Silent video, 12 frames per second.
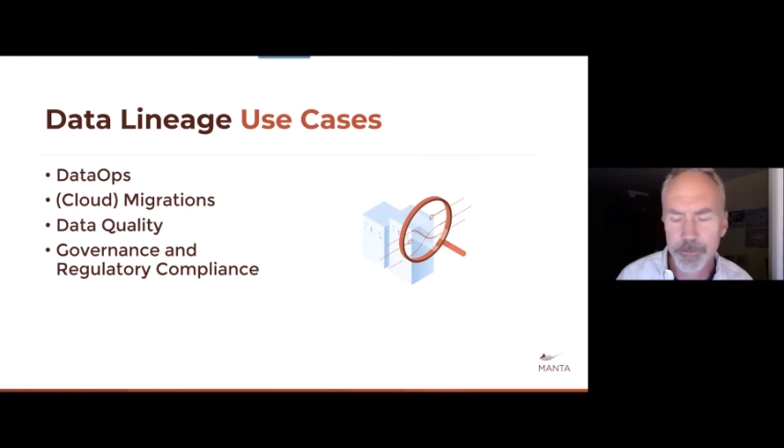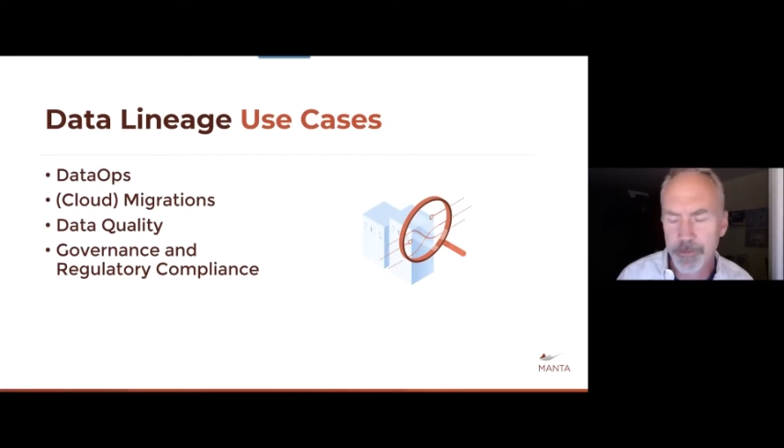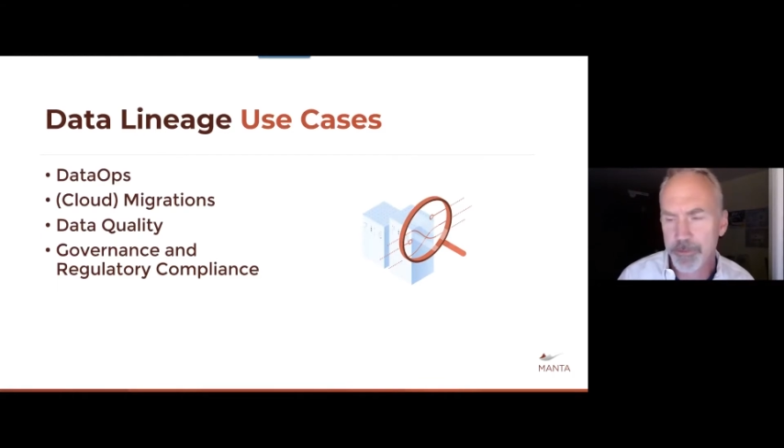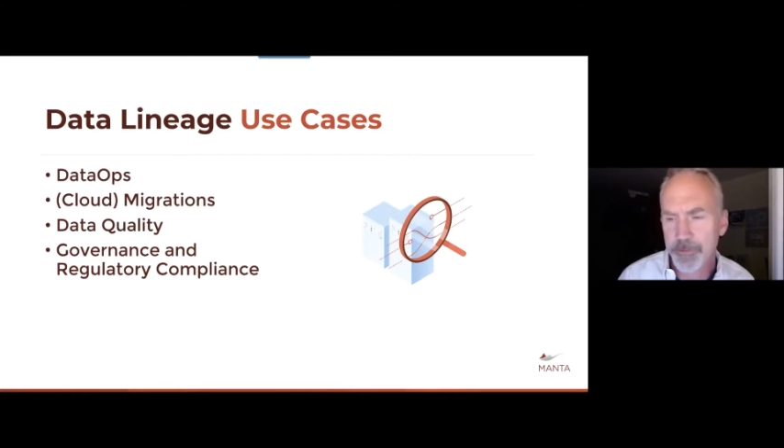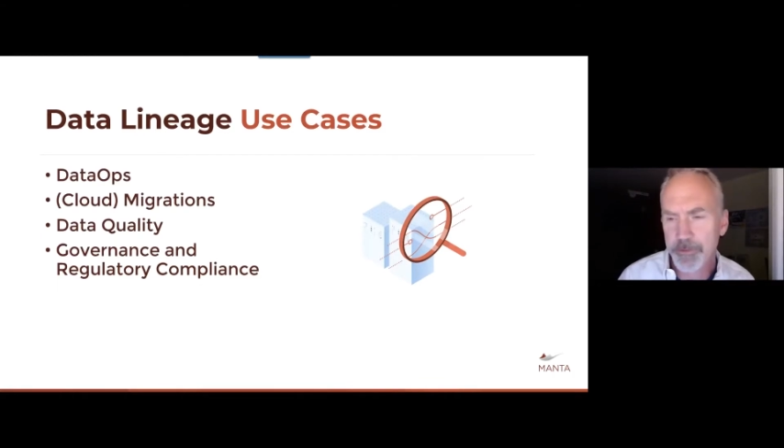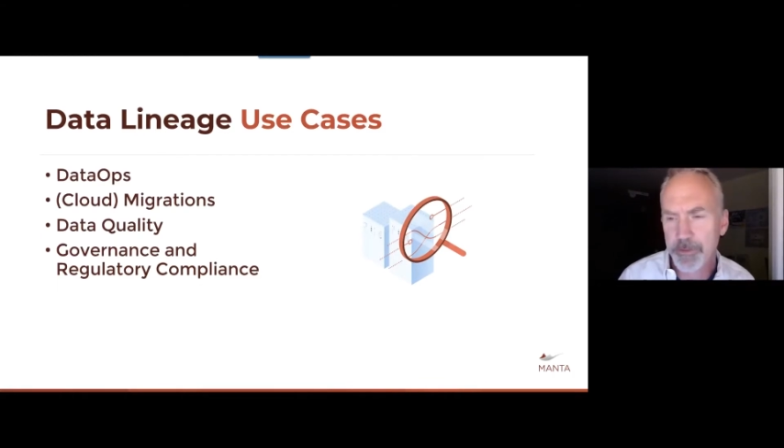
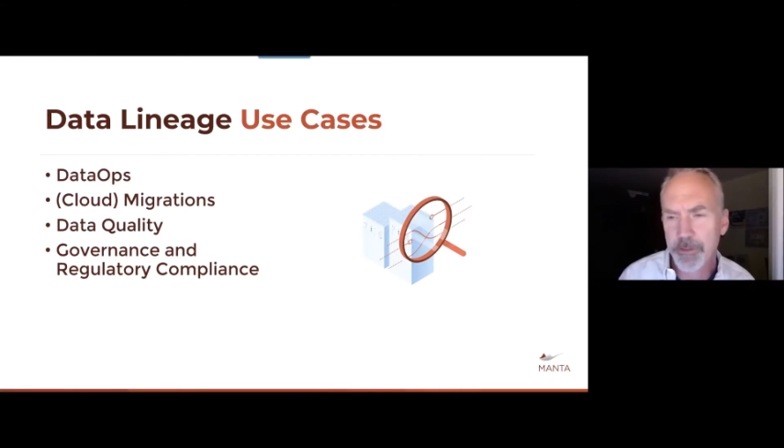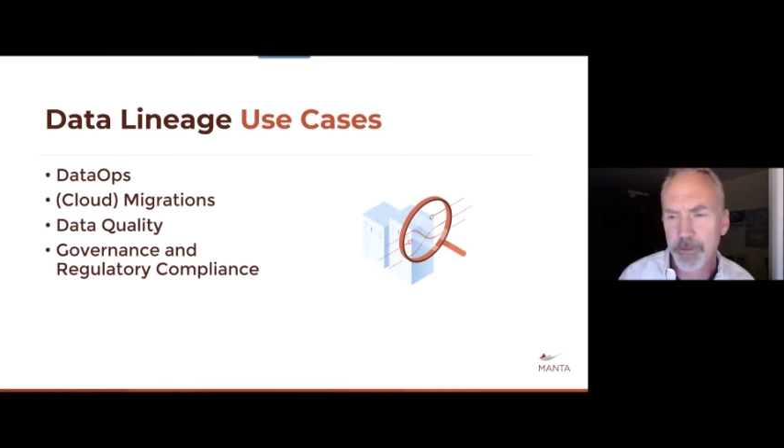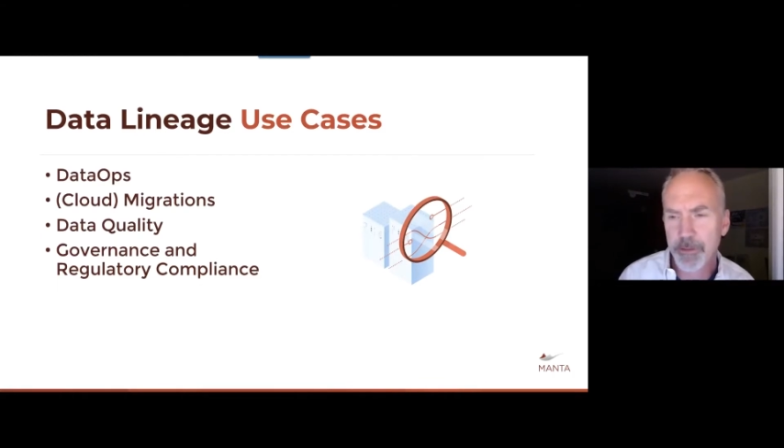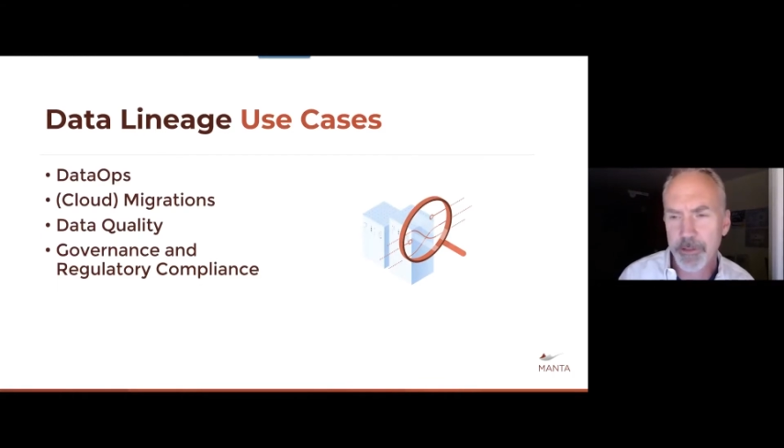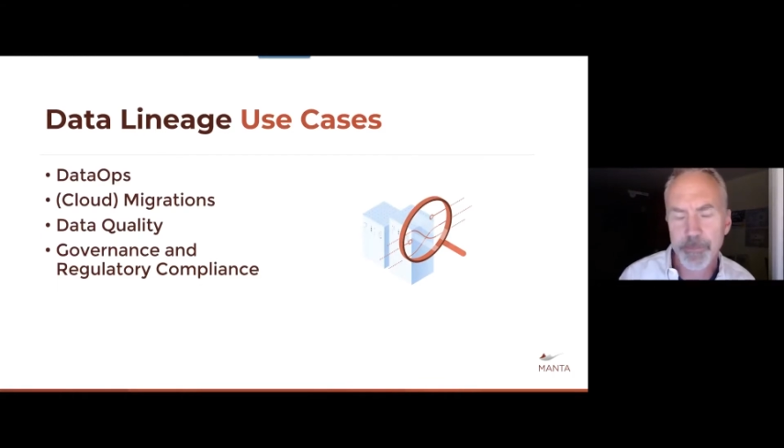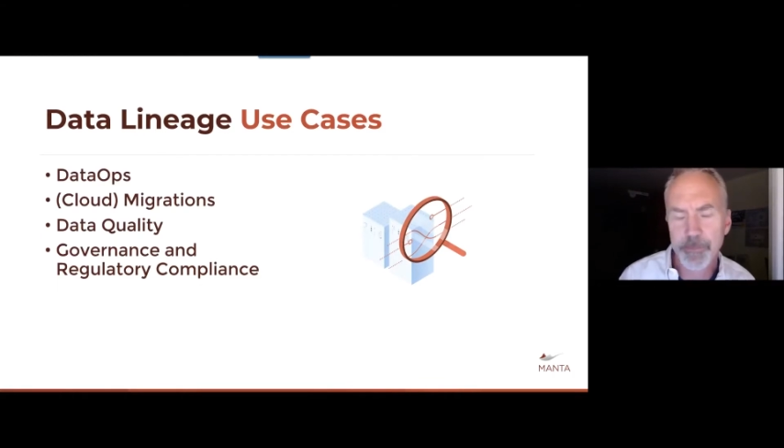which we're seeing
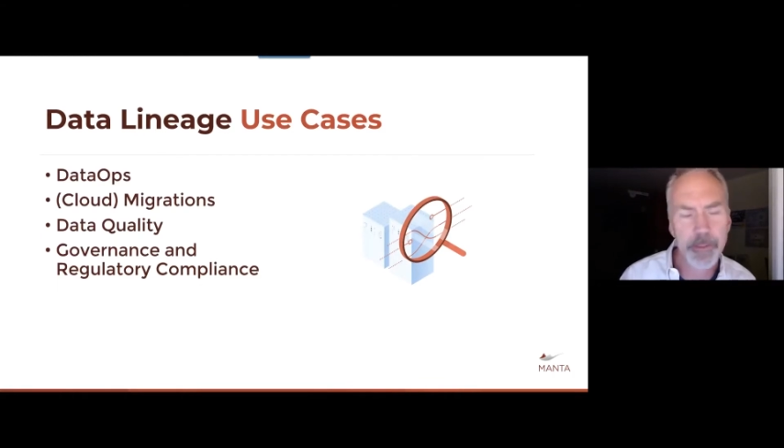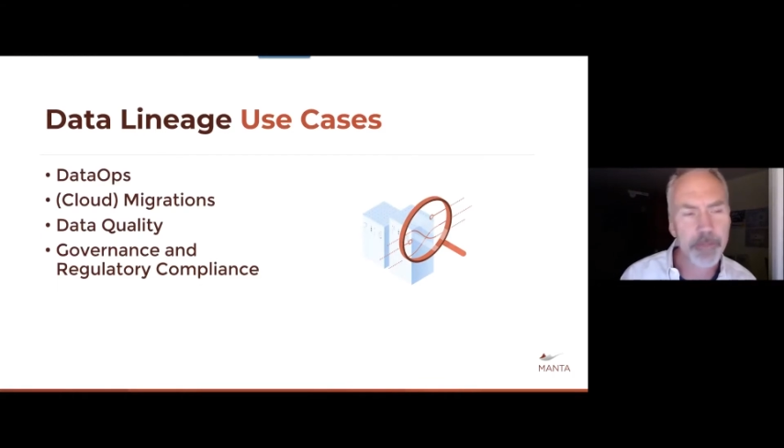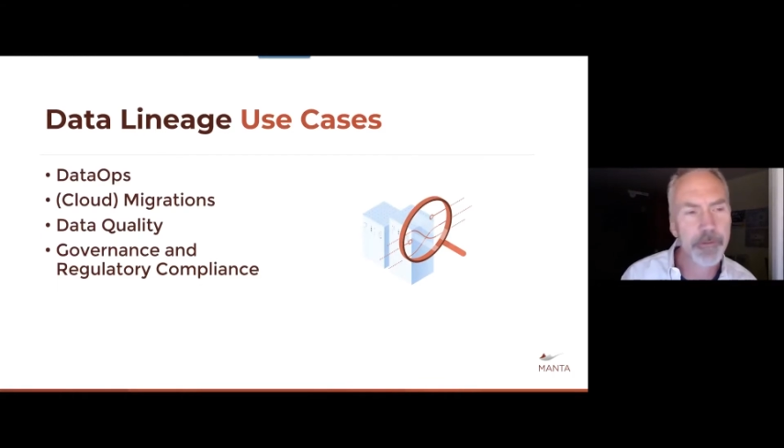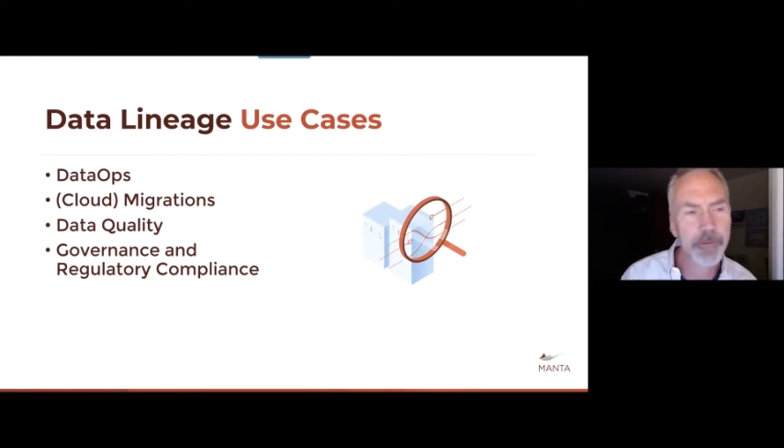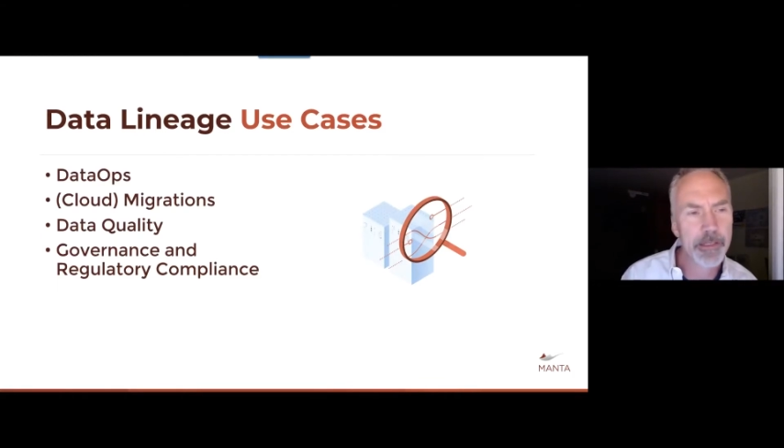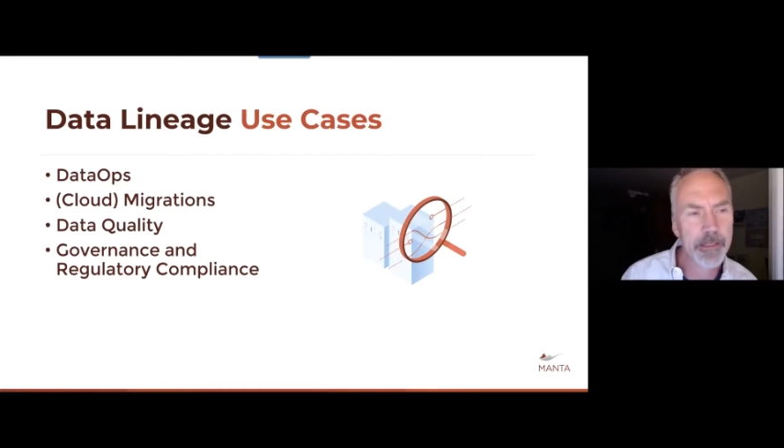quite a bit
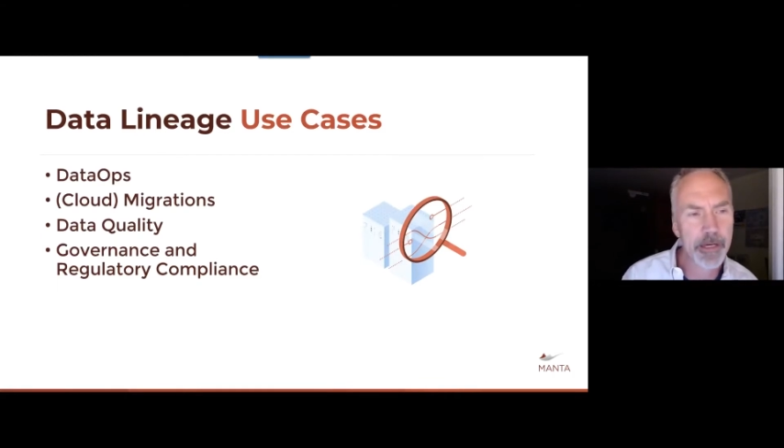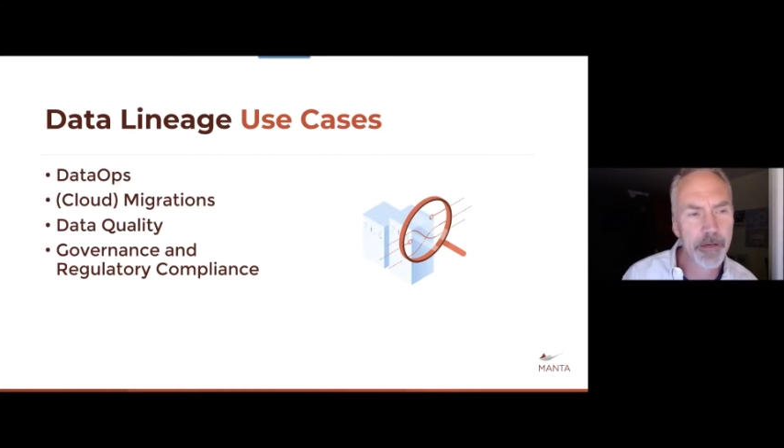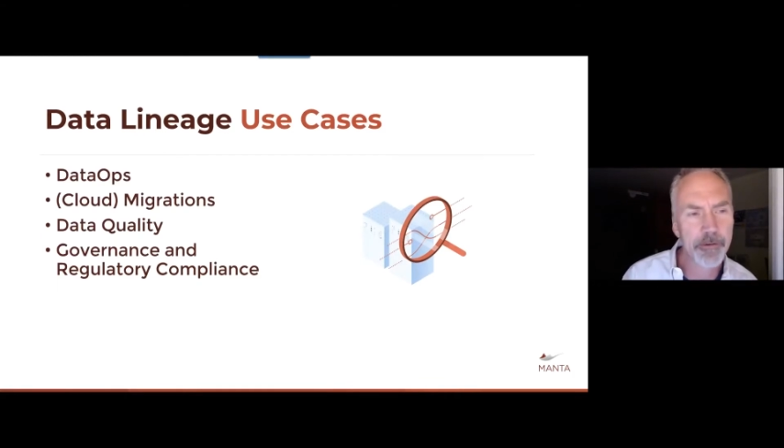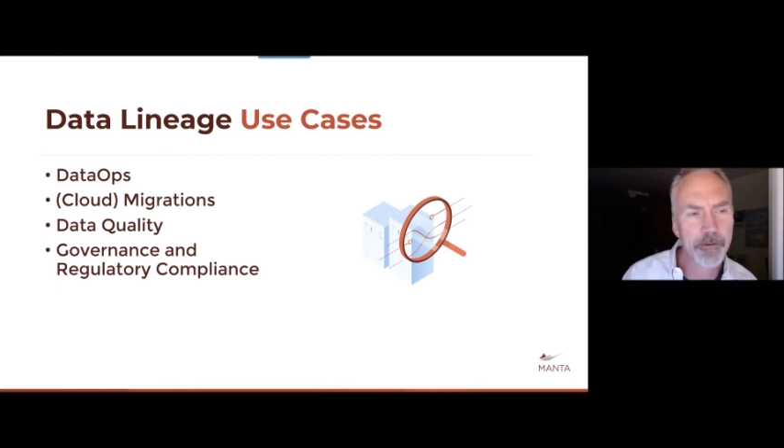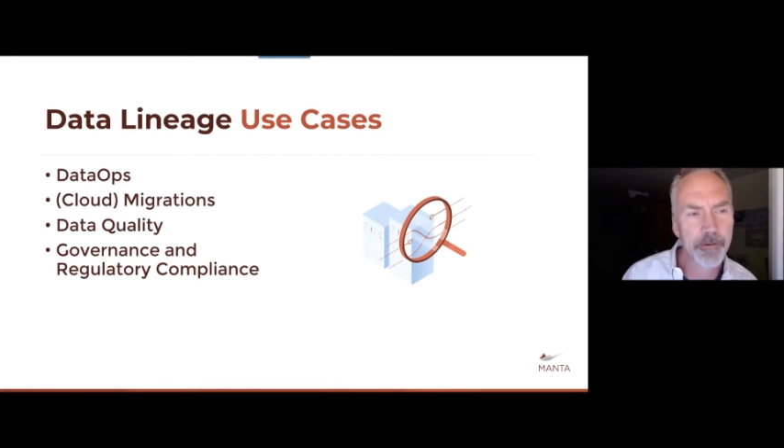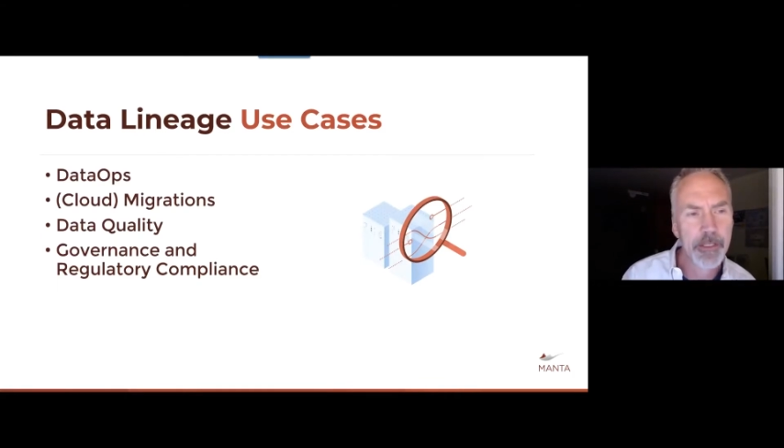right now.